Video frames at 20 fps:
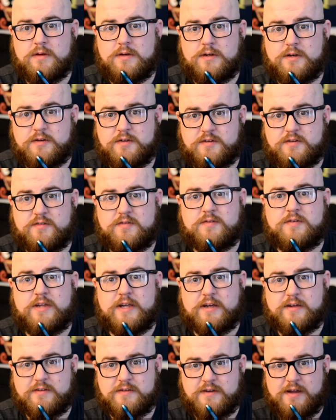Just
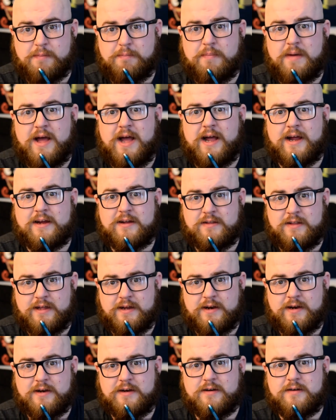take a step back,
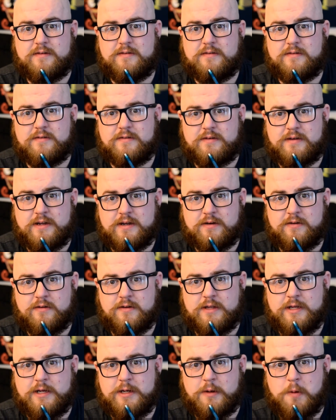let Diggle
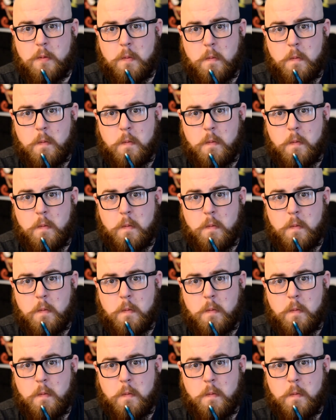lead.